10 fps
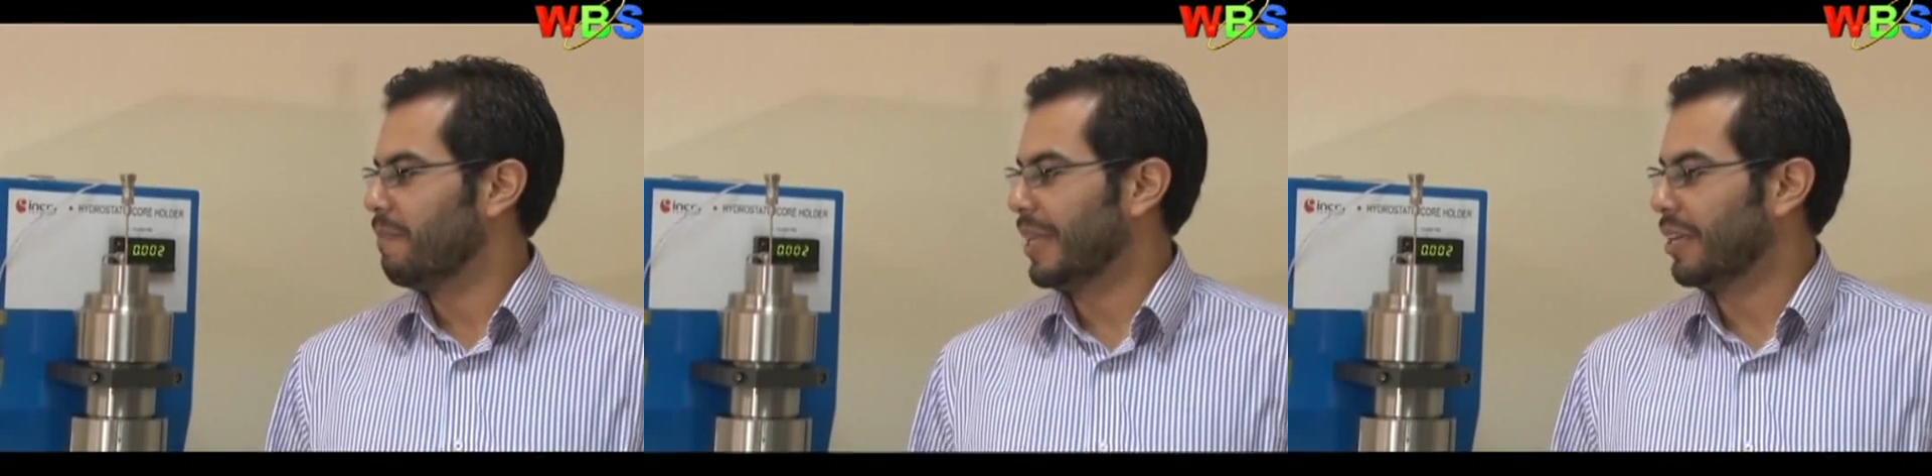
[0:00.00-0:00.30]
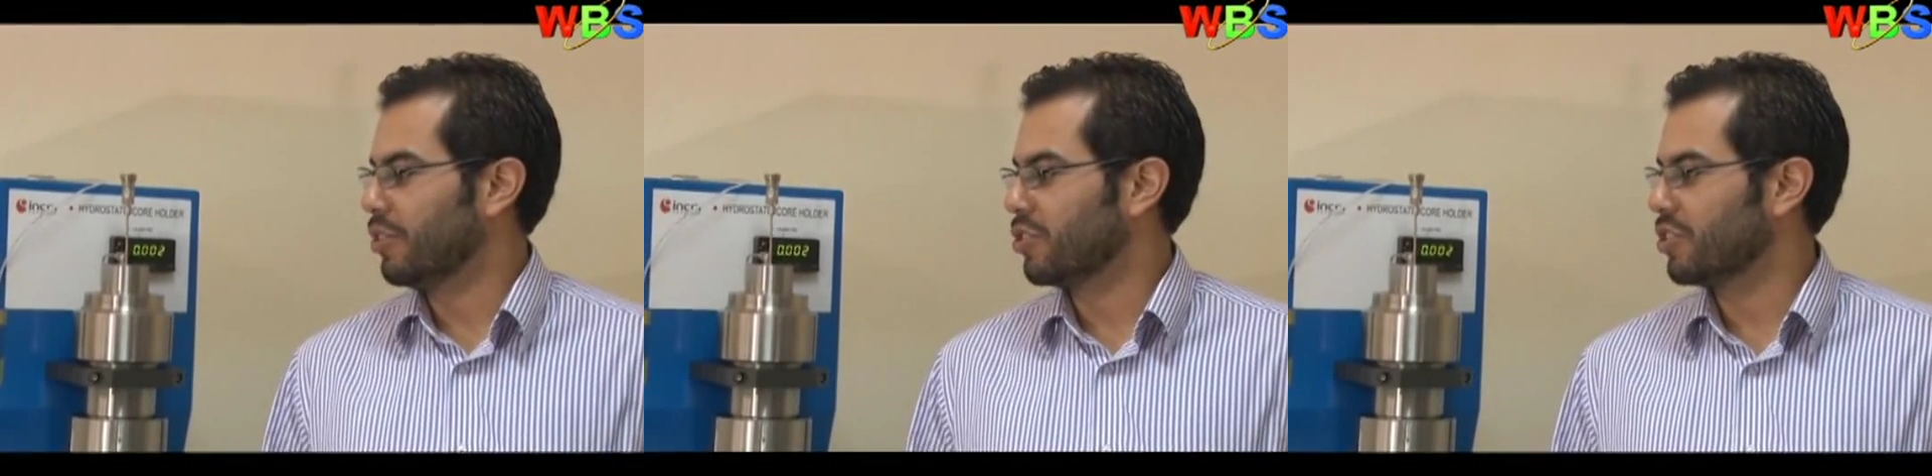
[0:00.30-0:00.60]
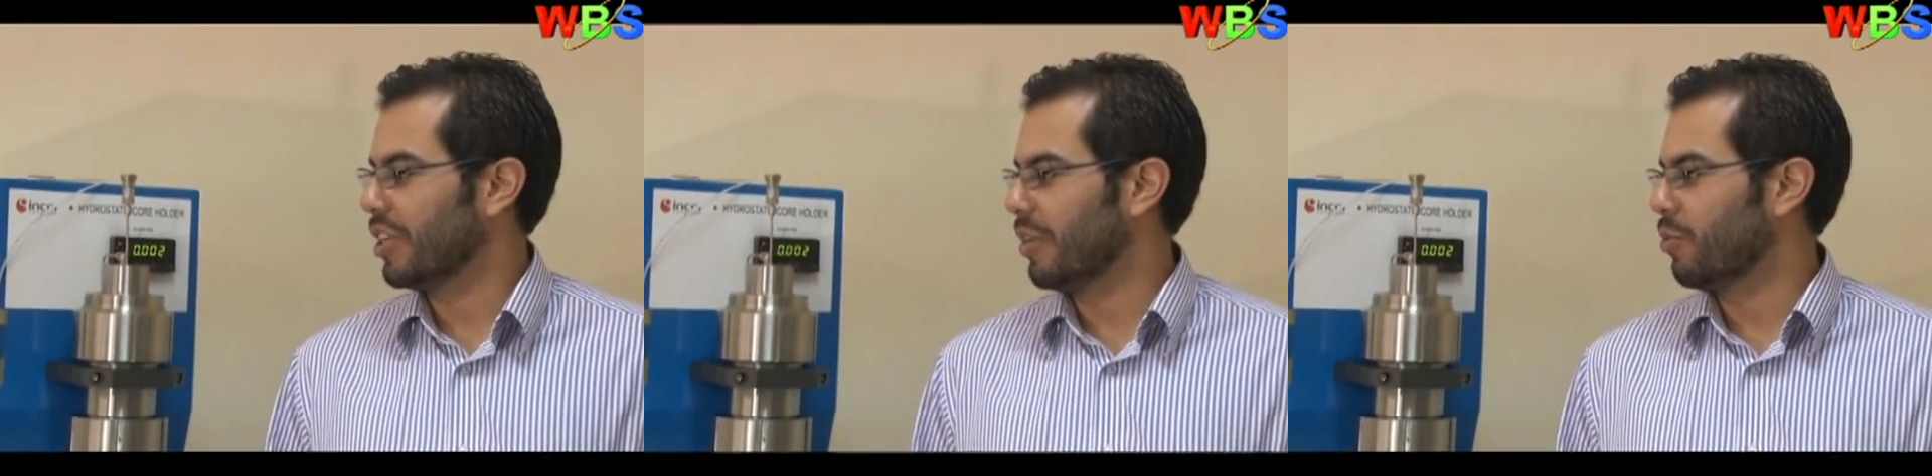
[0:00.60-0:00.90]

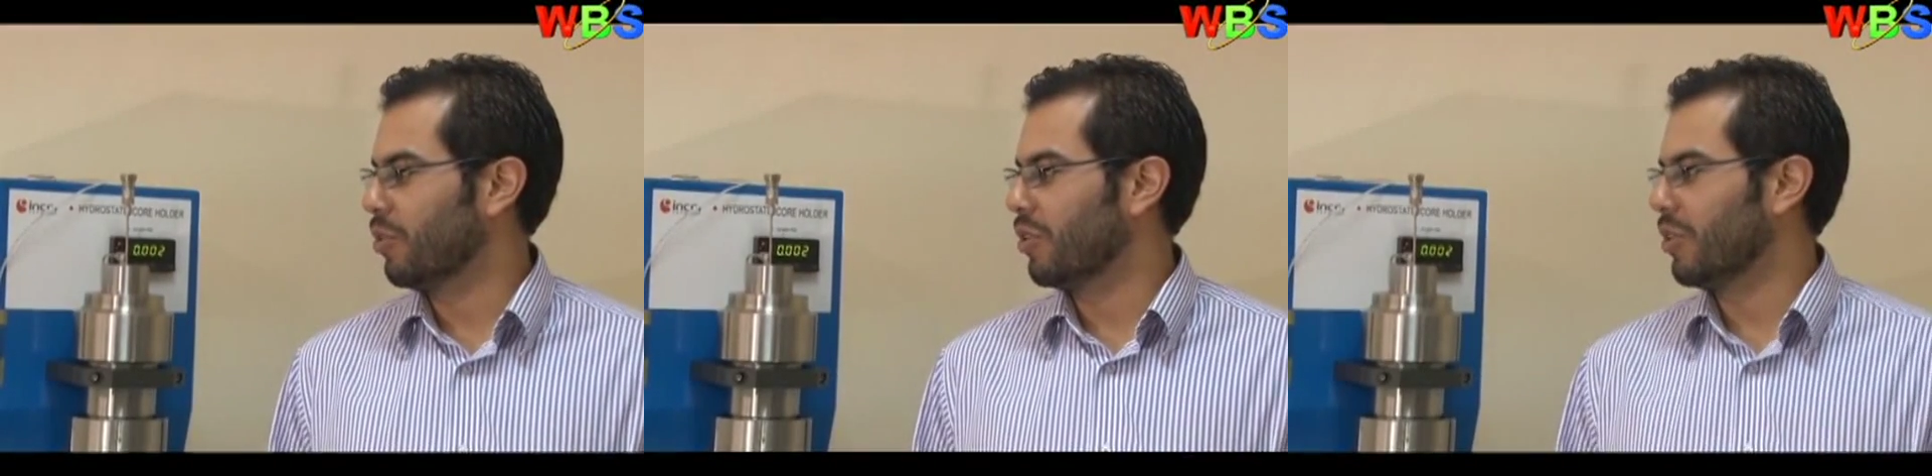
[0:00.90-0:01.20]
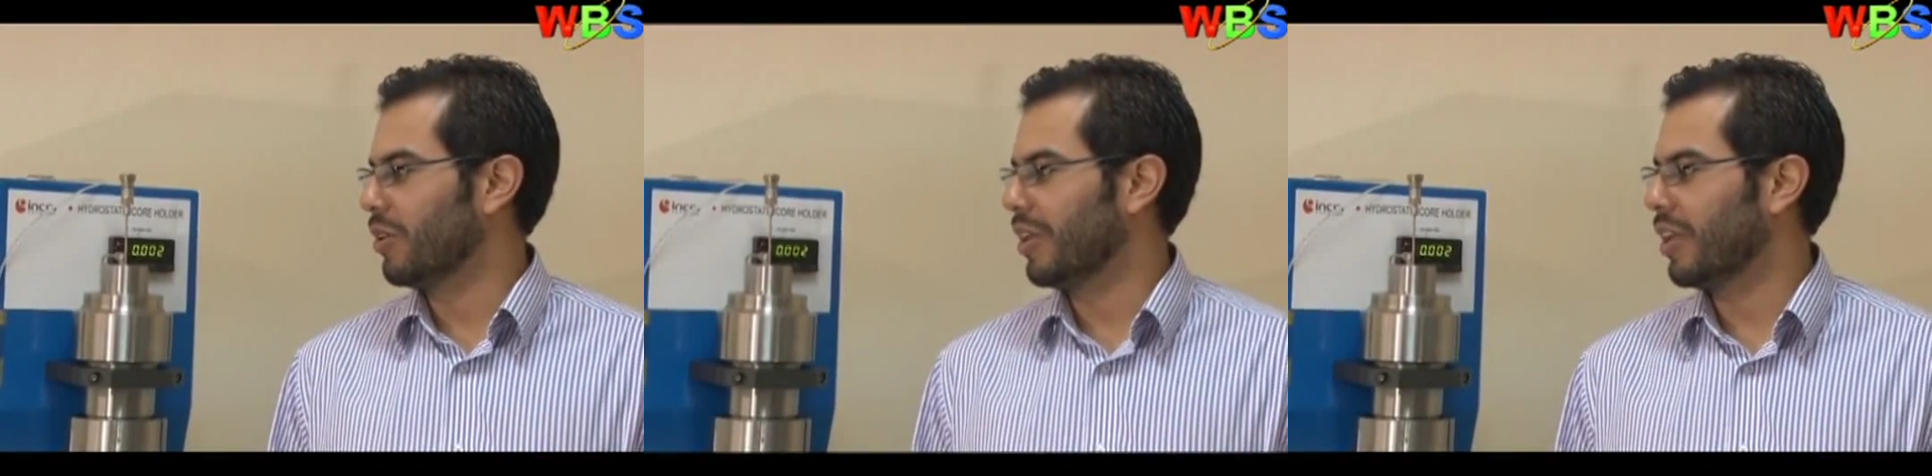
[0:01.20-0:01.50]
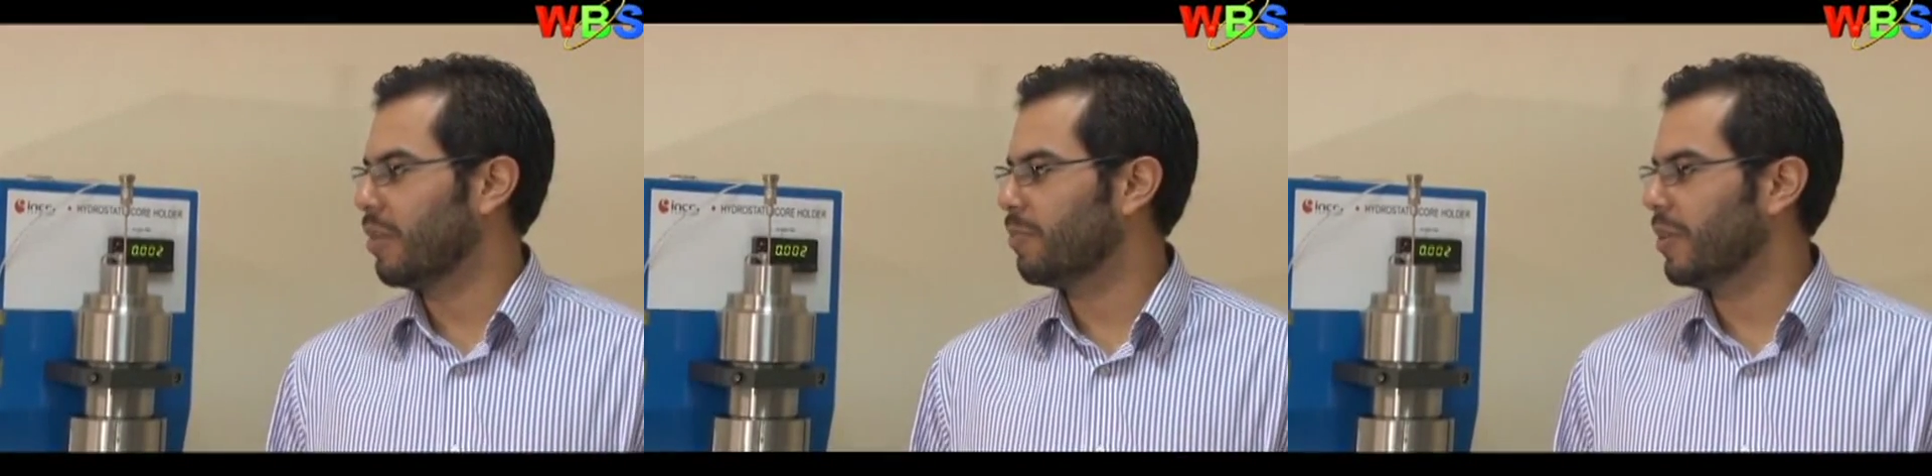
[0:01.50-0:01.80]
because it will
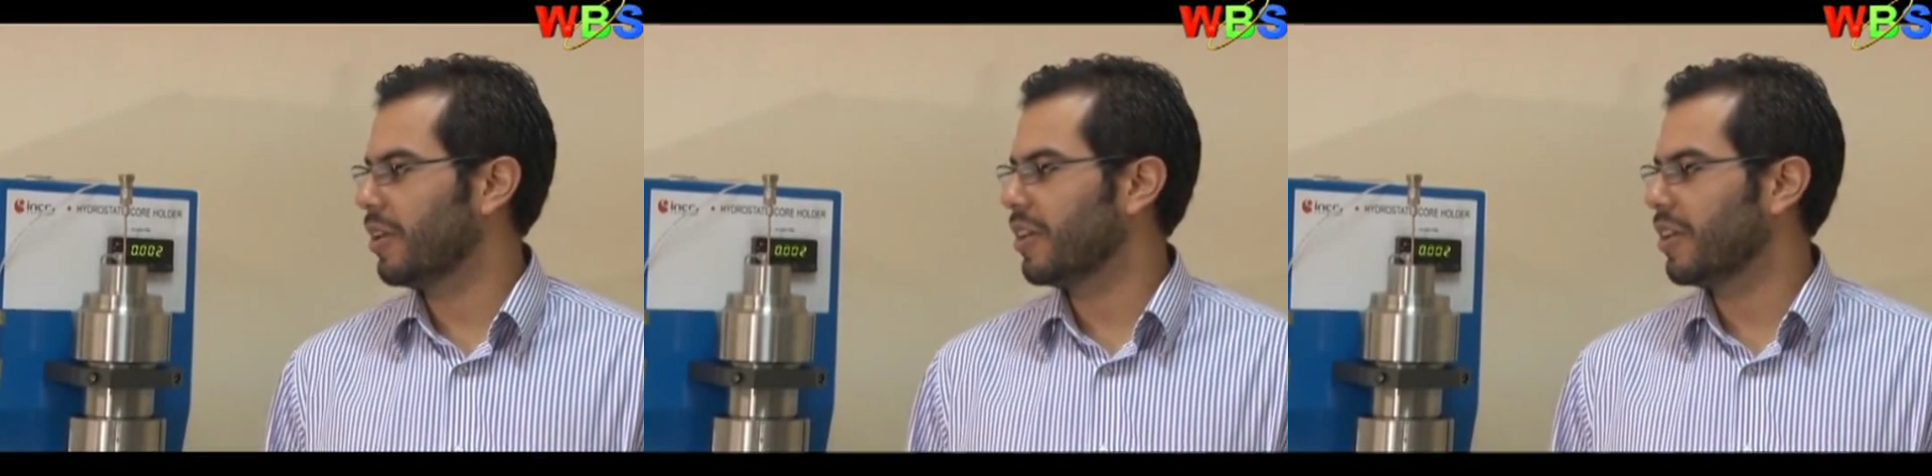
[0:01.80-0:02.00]
help